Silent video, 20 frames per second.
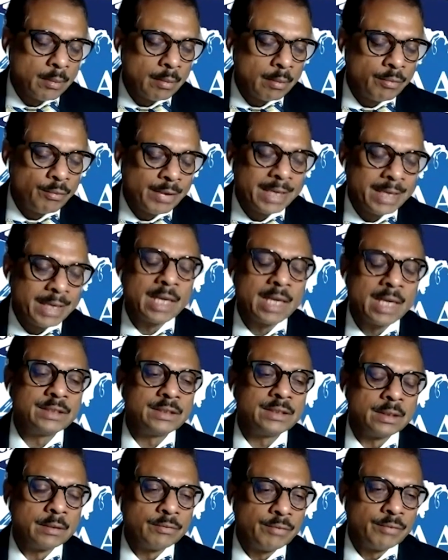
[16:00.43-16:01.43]

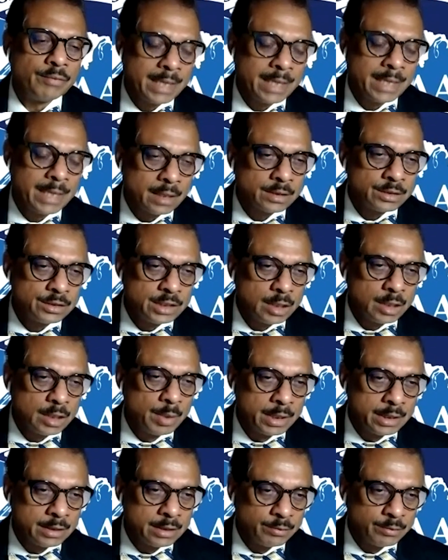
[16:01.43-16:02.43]
Financial
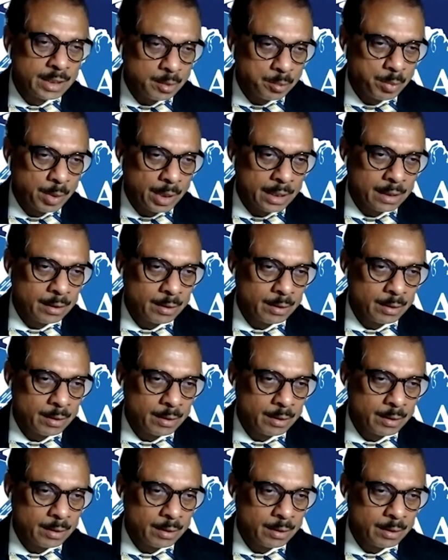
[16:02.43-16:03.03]
stability is very important.